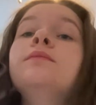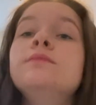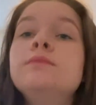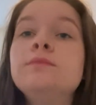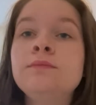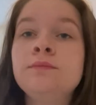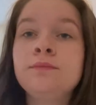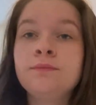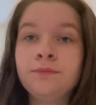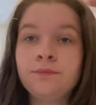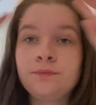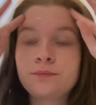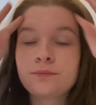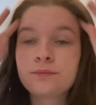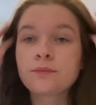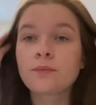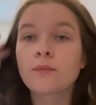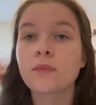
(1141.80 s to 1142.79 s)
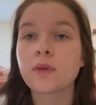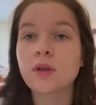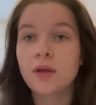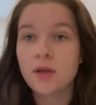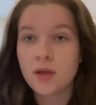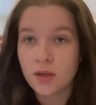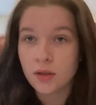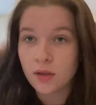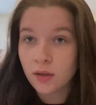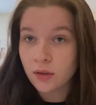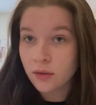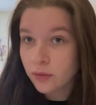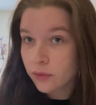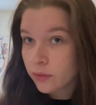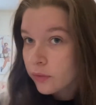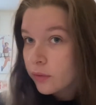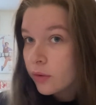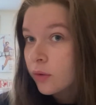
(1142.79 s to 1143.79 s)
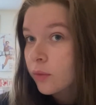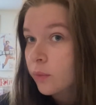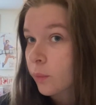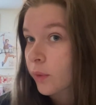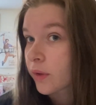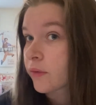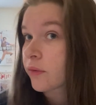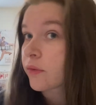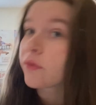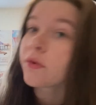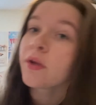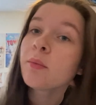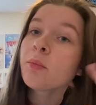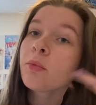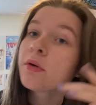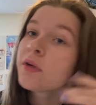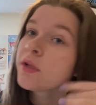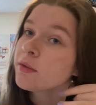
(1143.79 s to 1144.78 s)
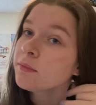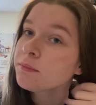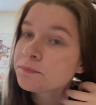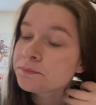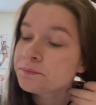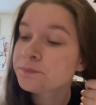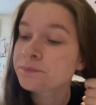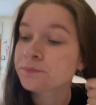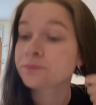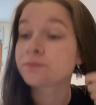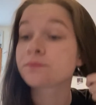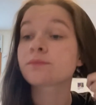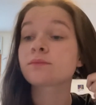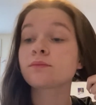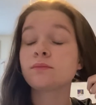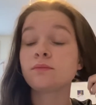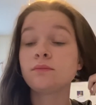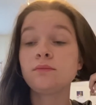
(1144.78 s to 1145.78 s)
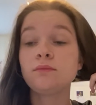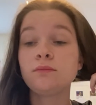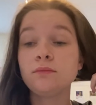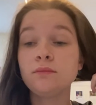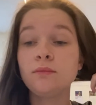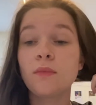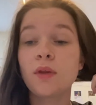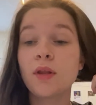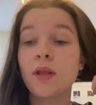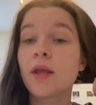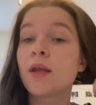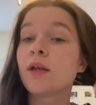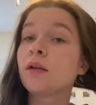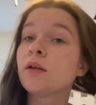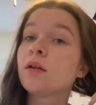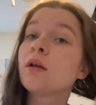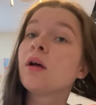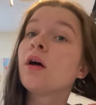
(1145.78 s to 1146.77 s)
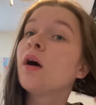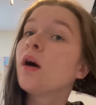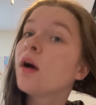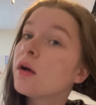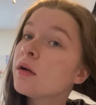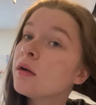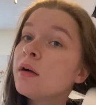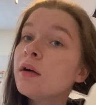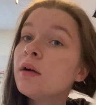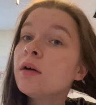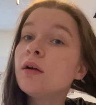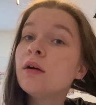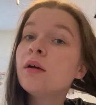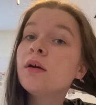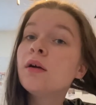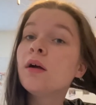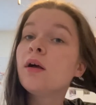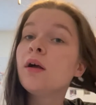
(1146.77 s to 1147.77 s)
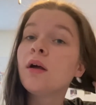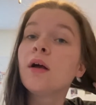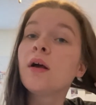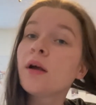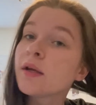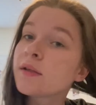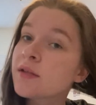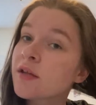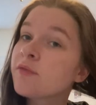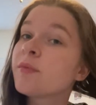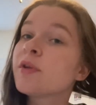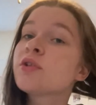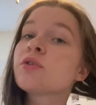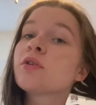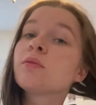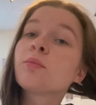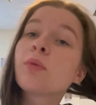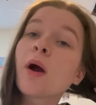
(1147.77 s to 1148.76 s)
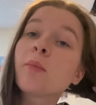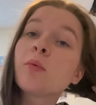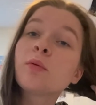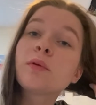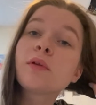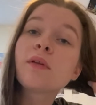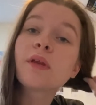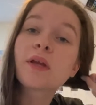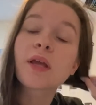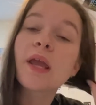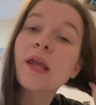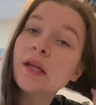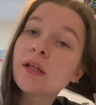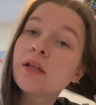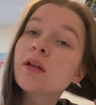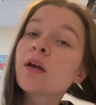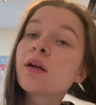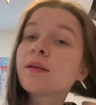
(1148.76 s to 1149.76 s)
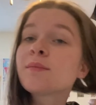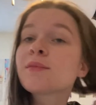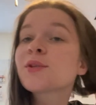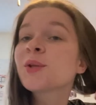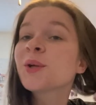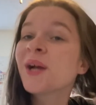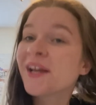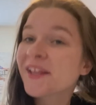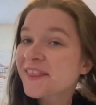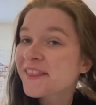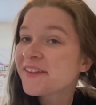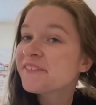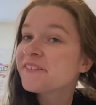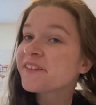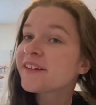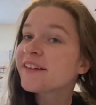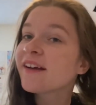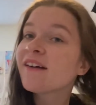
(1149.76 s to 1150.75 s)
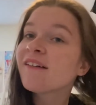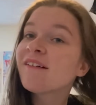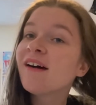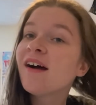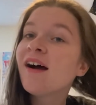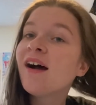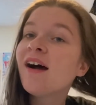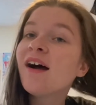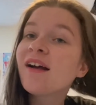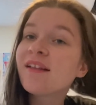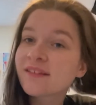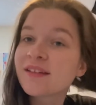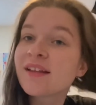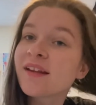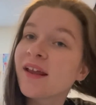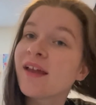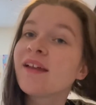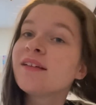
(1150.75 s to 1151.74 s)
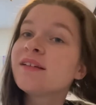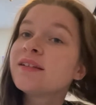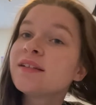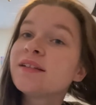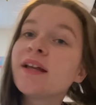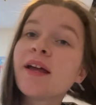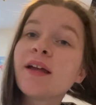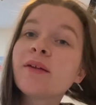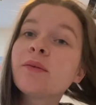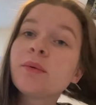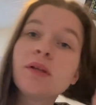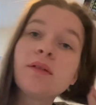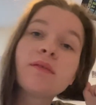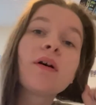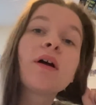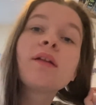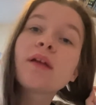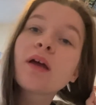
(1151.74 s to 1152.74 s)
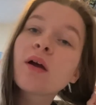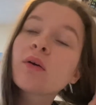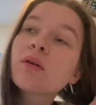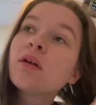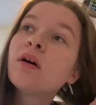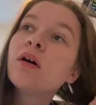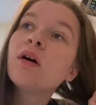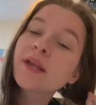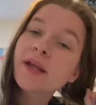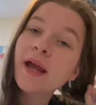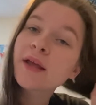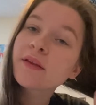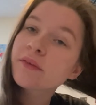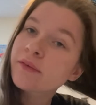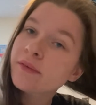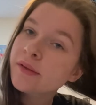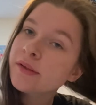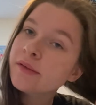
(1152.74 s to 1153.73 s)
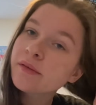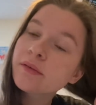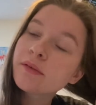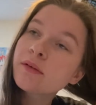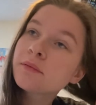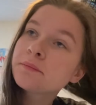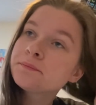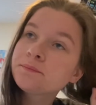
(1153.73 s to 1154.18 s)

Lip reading: it is Wednesday morning. And as I've mentioned probably like 80 times throughout the video, today is the day we find out the cast list.